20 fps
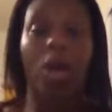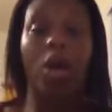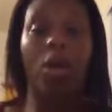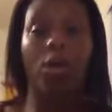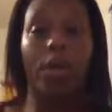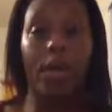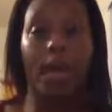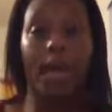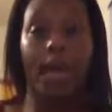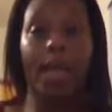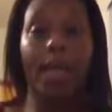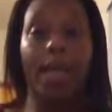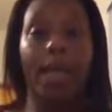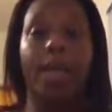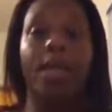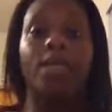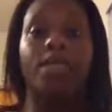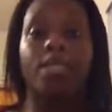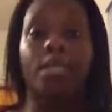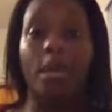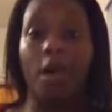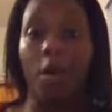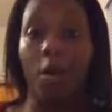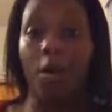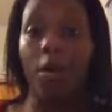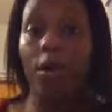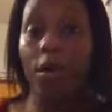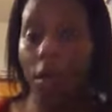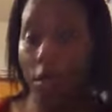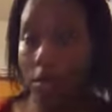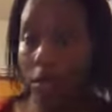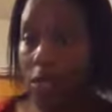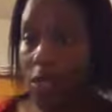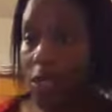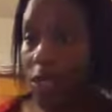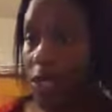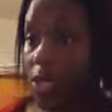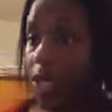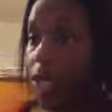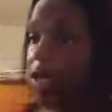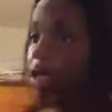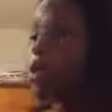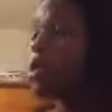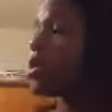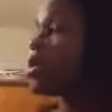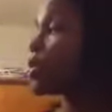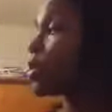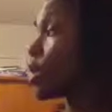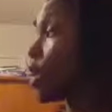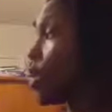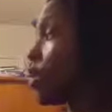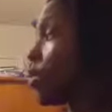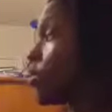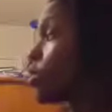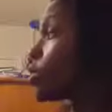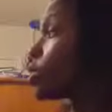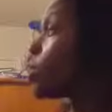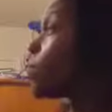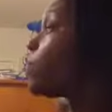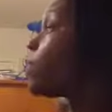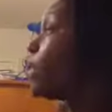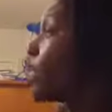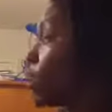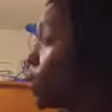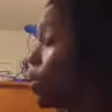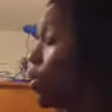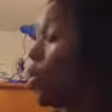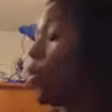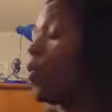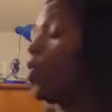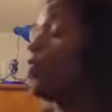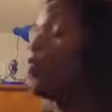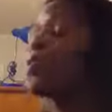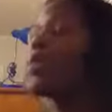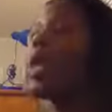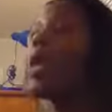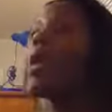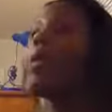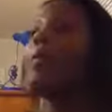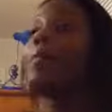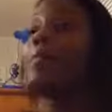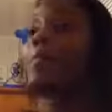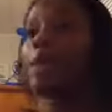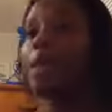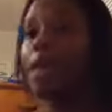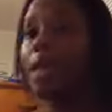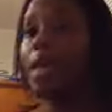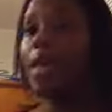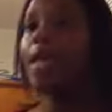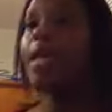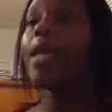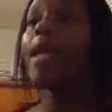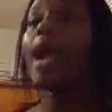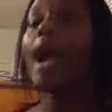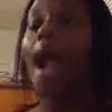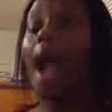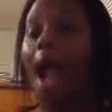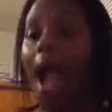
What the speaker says: Okay, so Emerson, here goes. Pickle. Pickle.